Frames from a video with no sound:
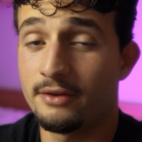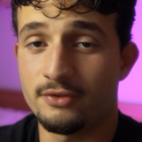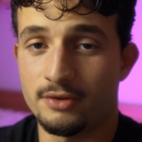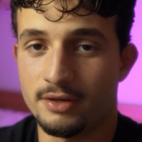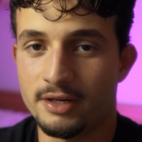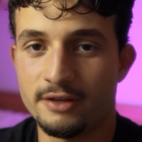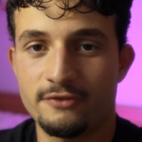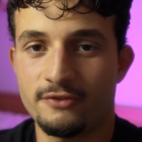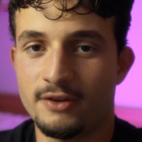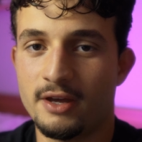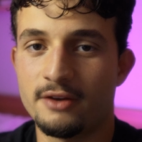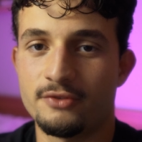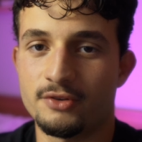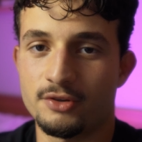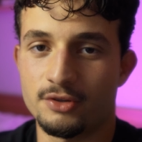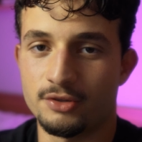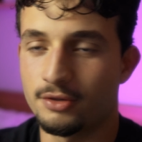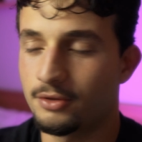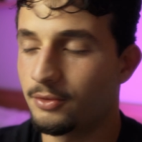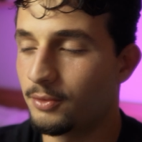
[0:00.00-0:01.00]
if ever,
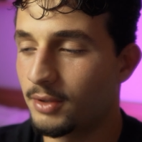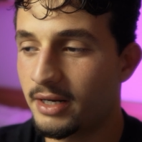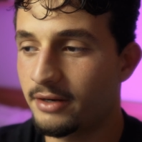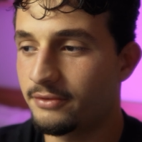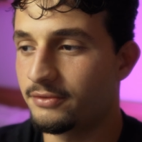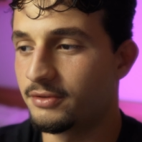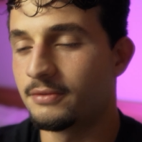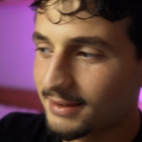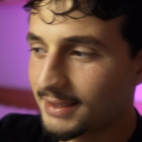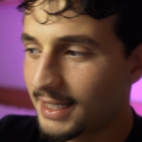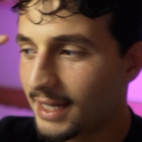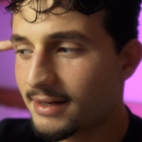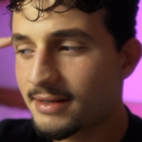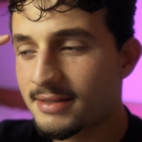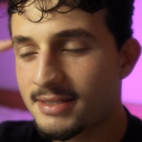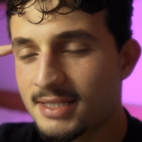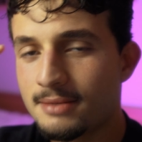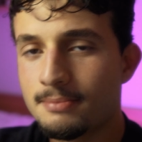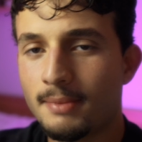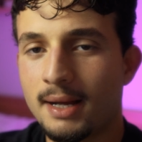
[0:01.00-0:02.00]
you know, whatever. That
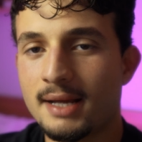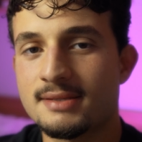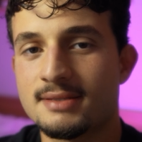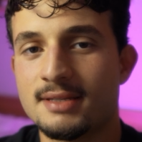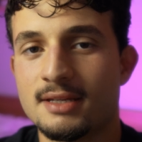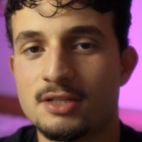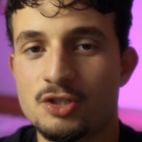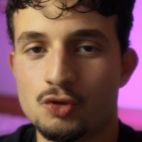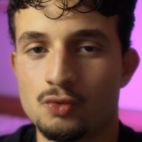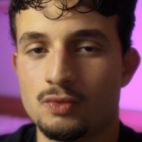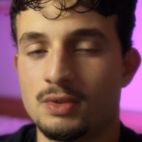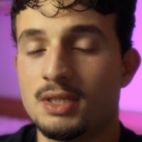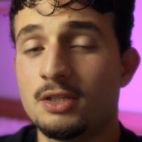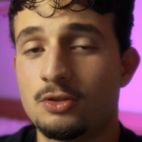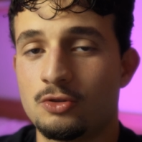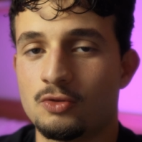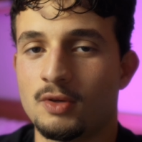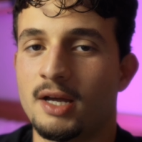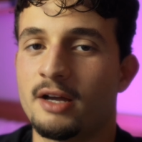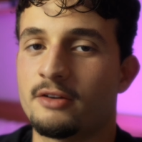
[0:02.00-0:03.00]
is the mindset you
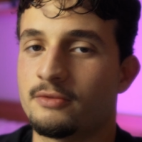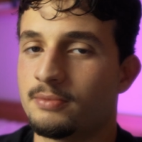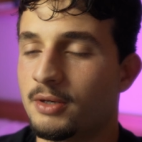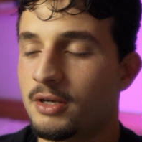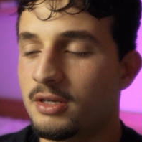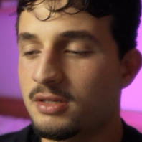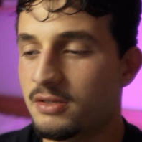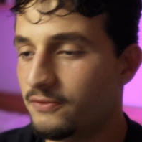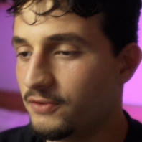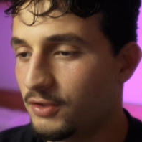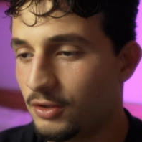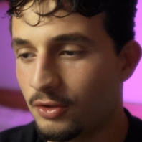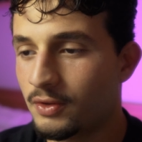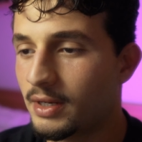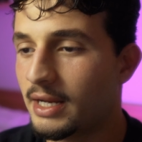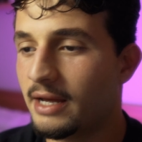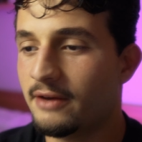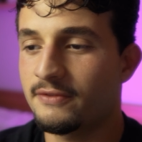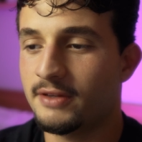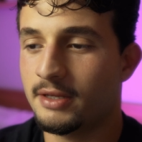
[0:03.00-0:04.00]
need to have, because if you don't
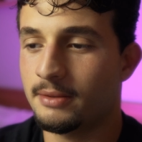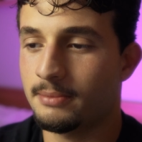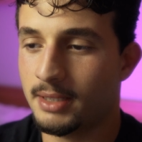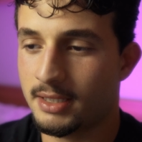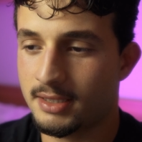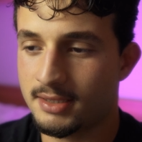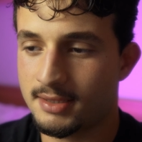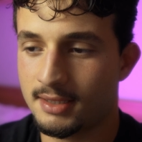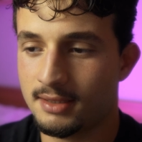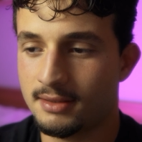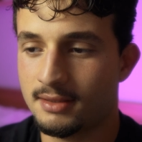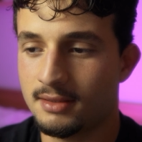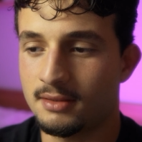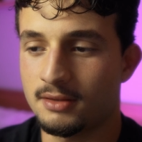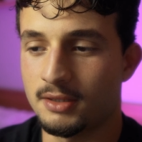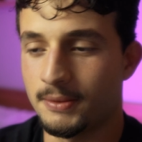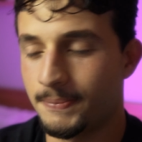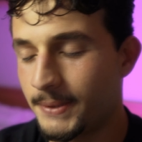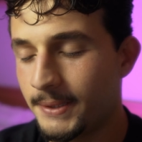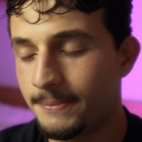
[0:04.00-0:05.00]
have that mindset,
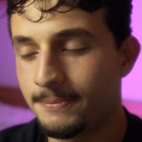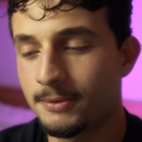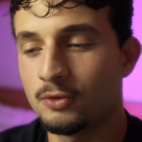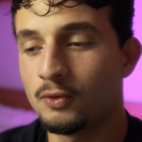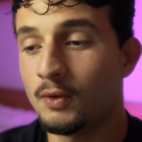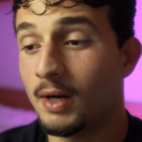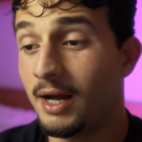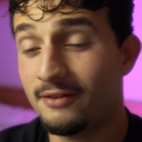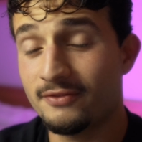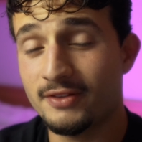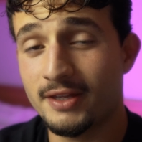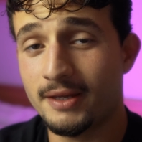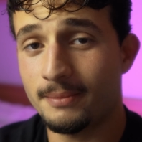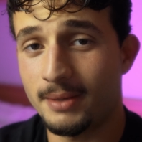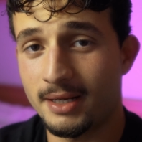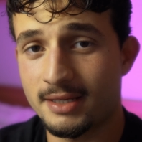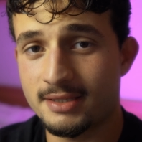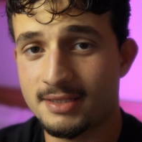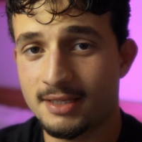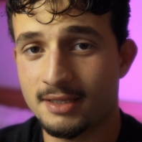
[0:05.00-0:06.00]
the people who have that
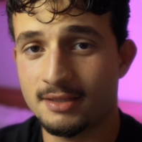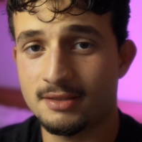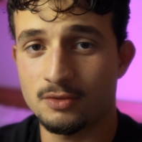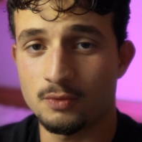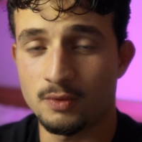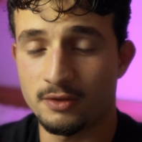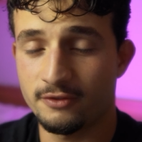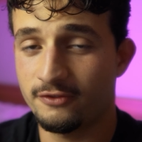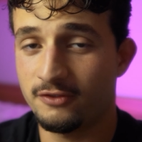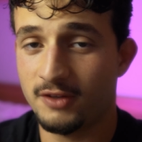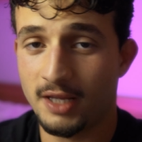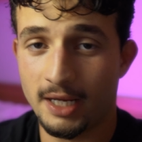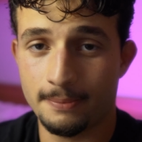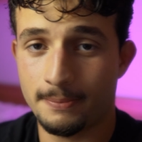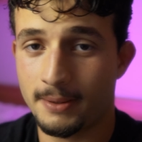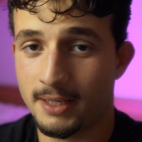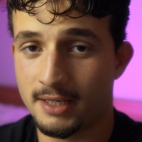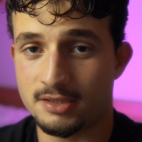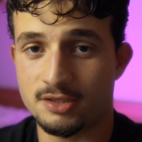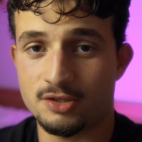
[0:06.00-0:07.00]
mindset will fly
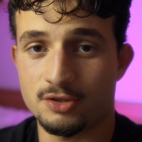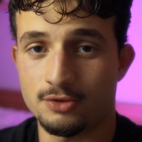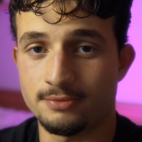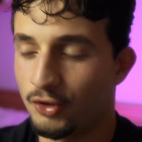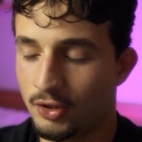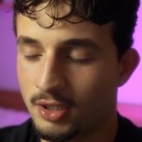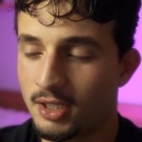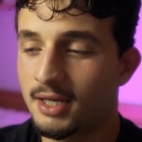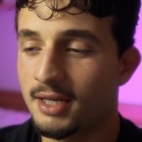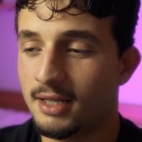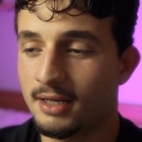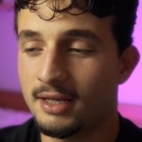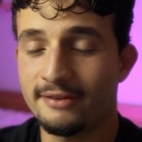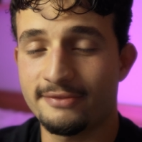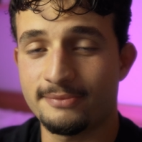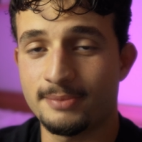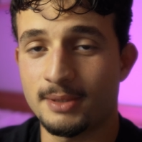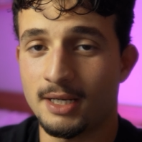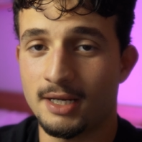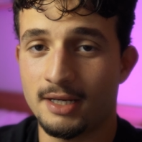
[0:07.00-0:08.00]
past you. You're going to get
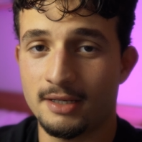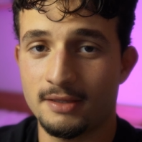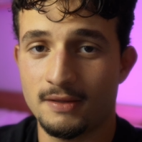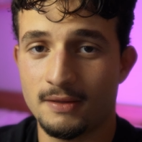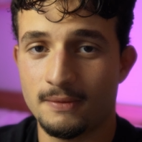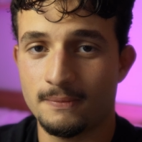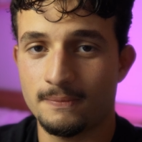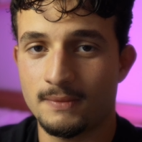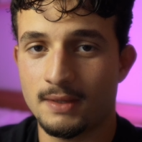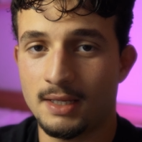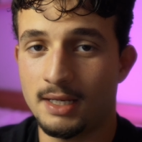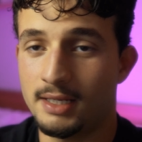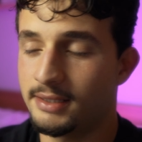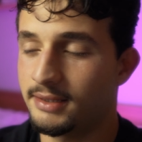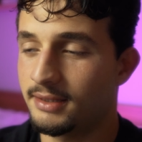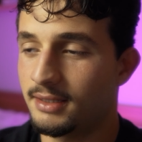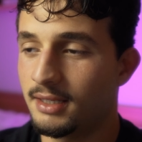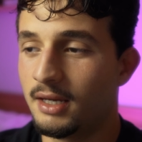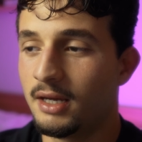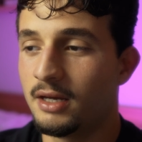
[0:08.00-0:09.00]
left behind,
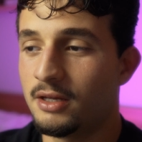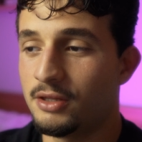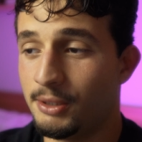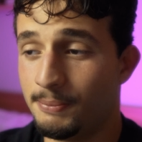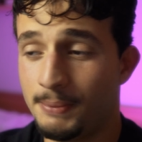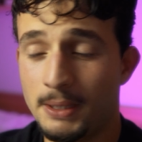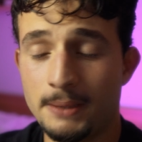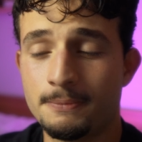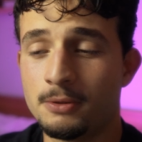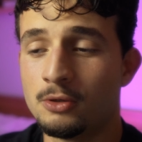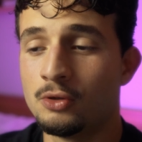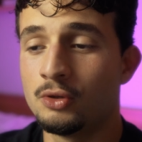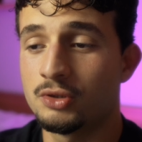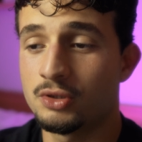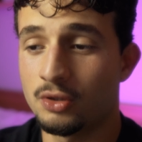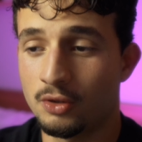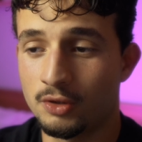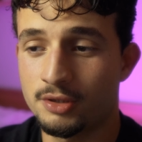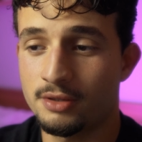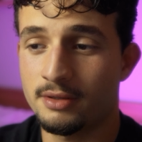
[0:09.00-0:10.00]
and the people who
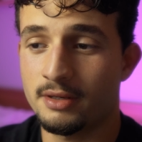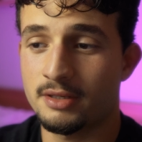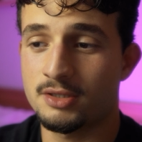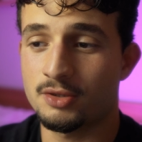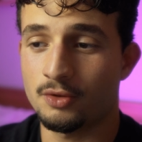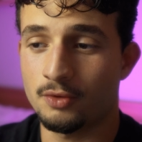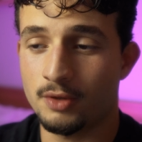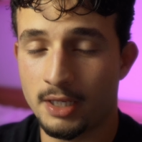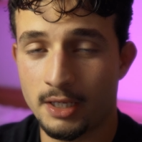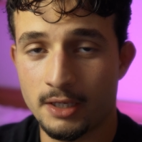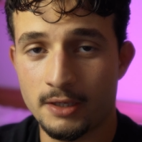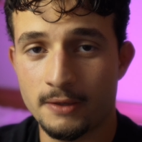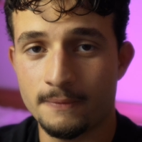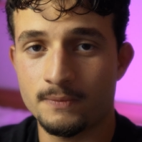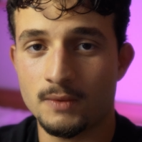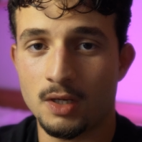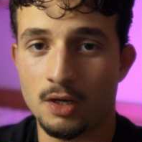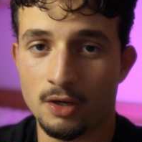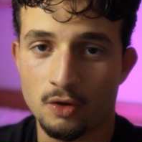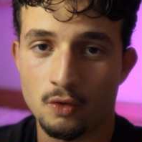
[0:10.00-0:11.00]
told you that it's okay
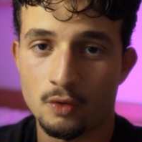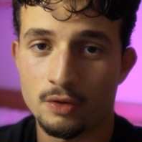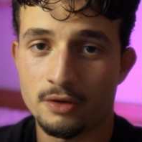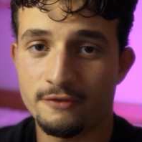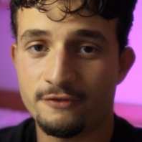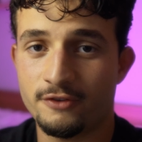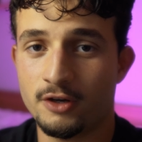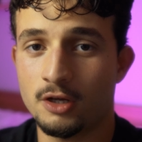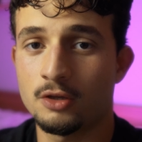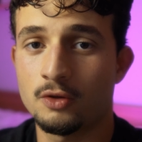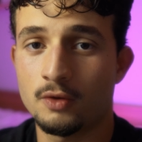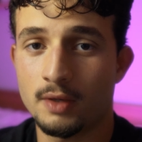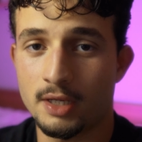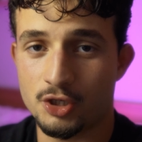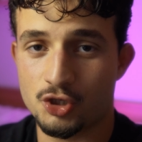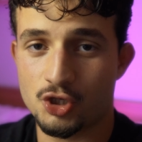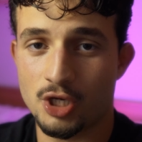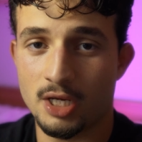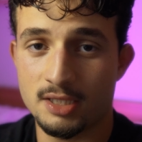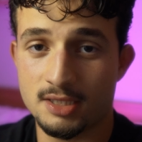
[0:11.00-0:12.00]
are going to follow
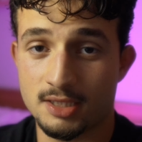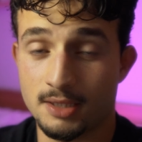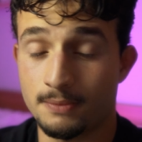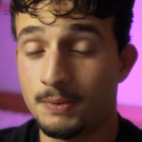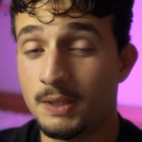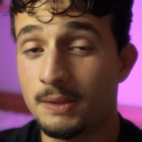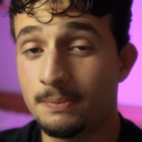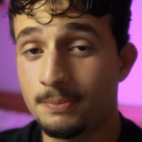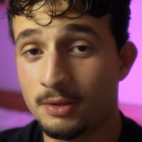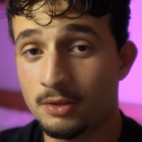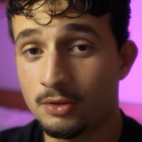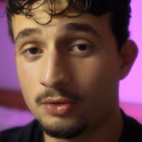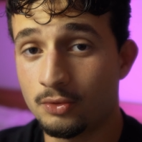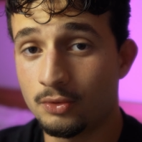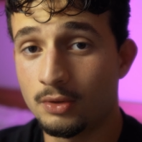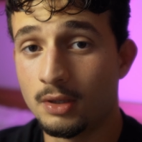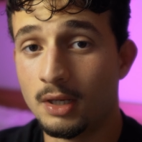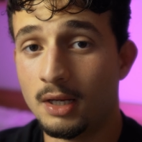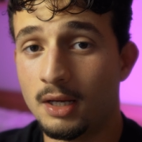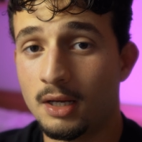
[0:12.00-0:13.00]
and chase the people
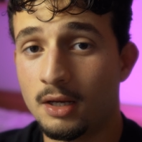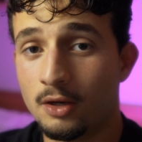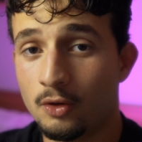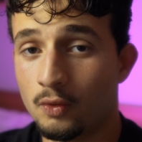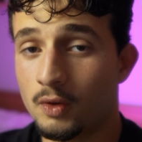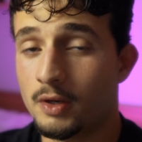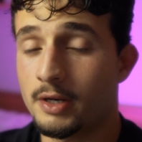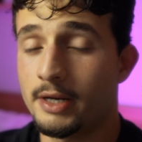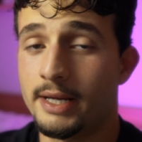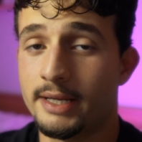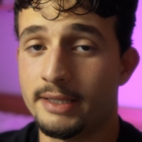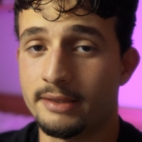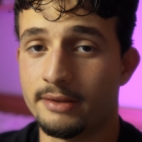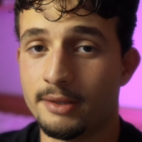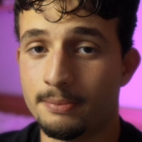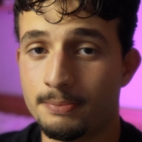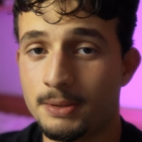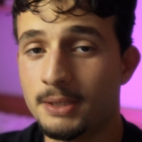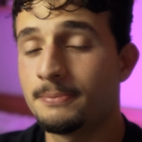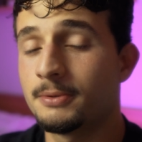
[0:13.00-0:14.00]
who are ahead,
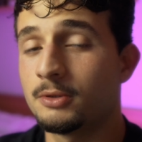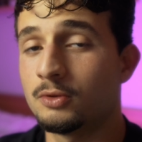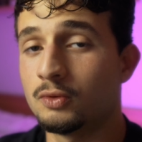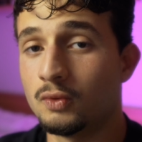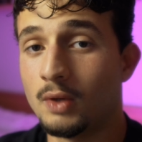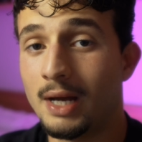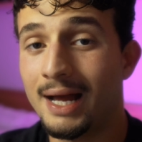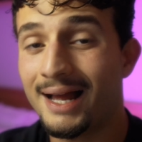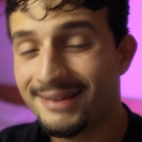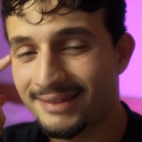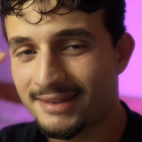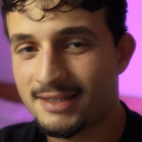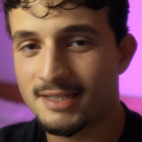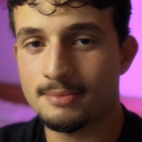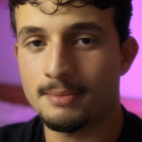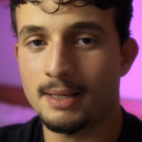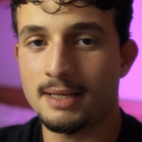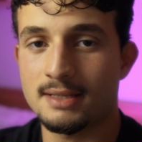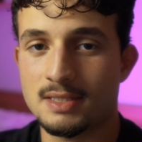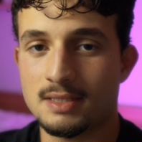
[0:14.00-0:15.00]
the people who had this
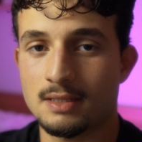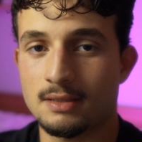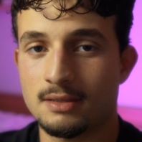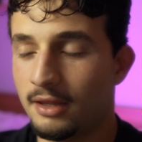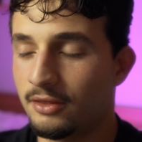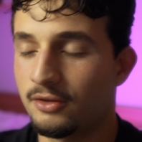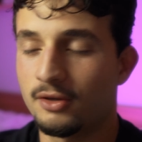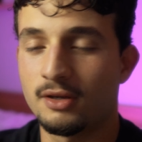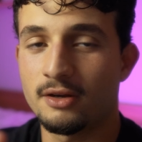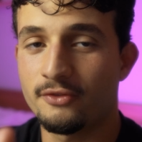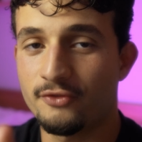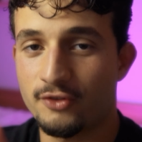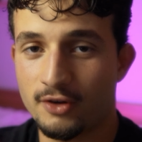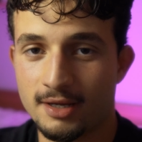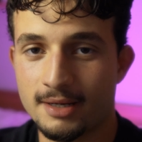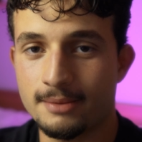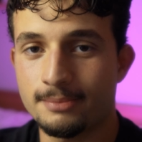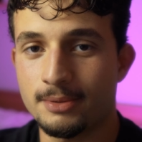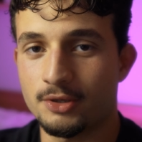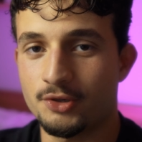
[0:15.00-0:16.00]
mindset, and they're going to
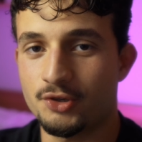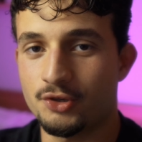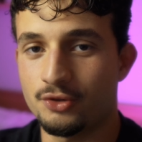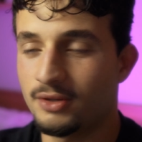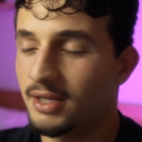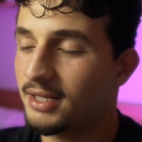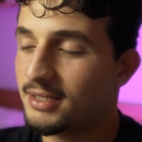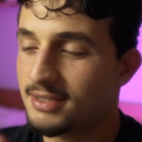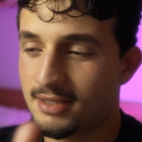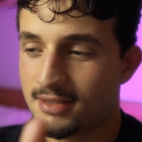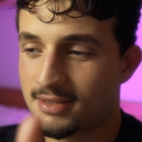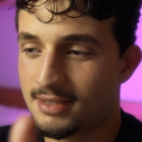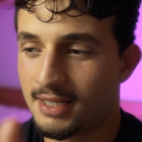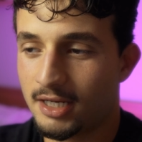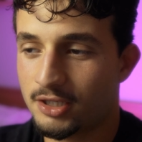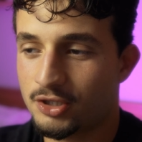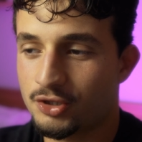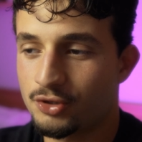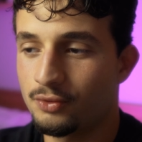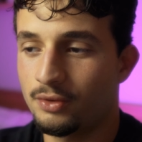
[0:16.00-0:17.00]
forget about you. That's the
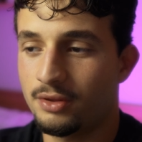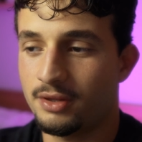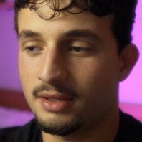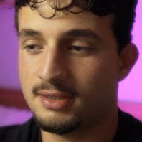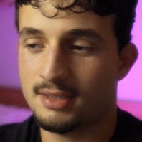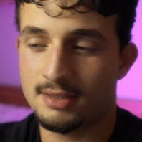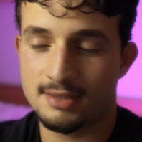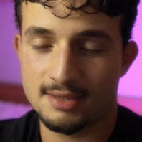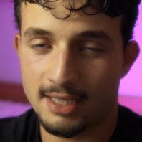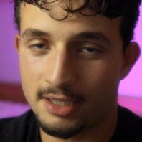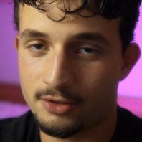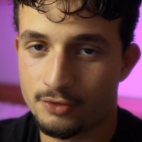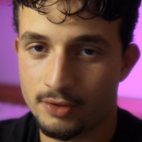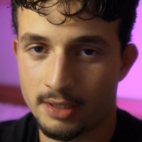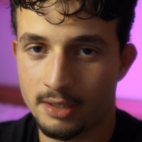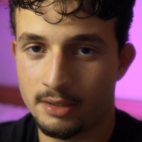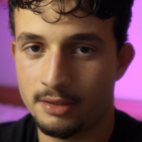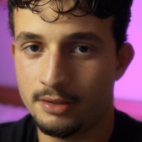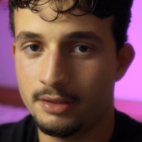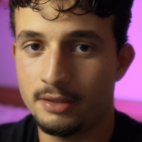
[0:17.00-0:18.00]
sad truth. It's a sad
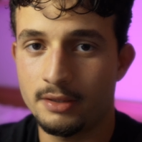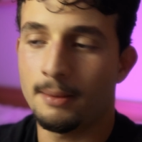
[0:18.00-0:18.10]
reality.